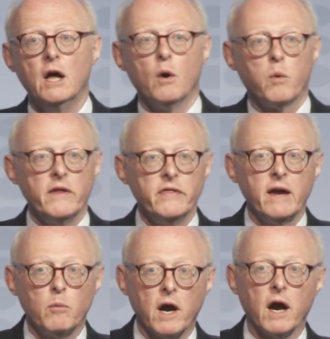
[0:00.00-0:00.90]
when
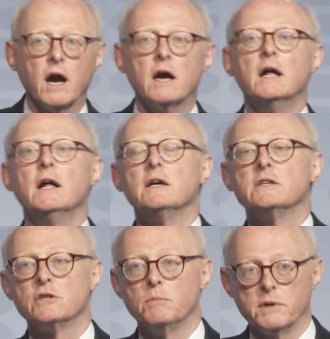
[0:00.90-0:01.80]
they were
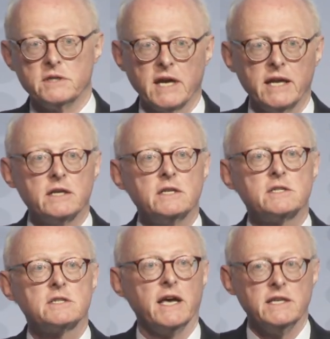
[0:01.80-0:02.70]

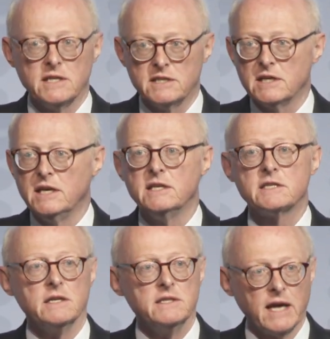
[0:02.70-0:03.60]
superintendents,
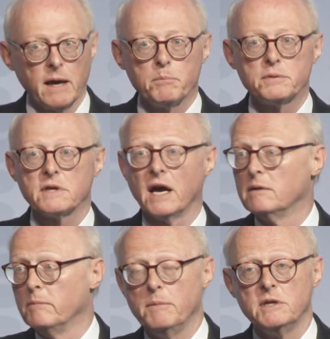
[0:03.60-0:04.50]
ACCs, and DEPs,
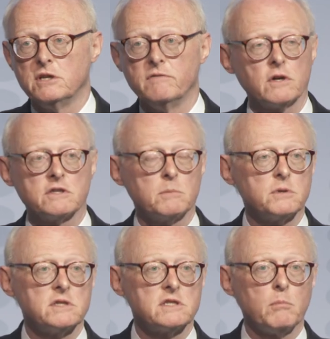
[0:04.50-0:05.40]
and maybe chief
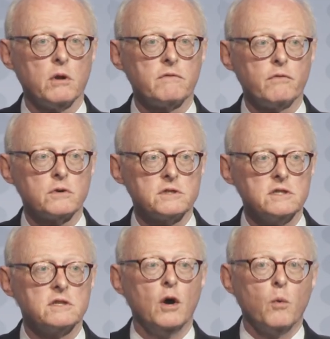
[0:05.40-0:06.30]
constables in smaller
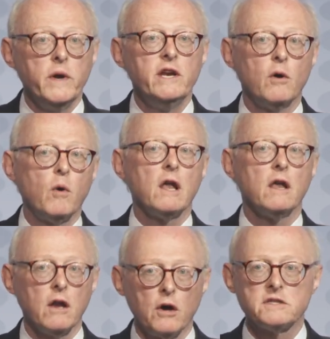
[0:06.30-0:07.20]
forces. We know a
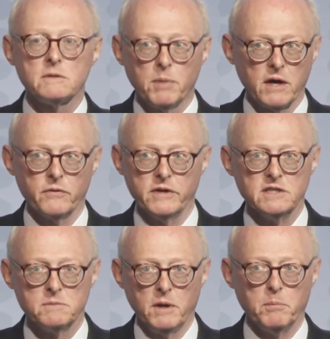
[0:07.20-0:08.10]
lot about
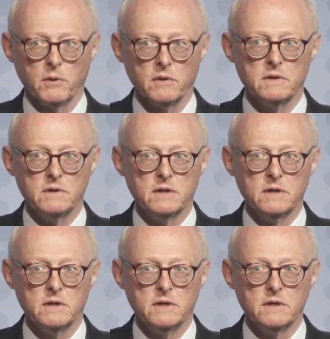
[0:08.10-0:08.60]
these people,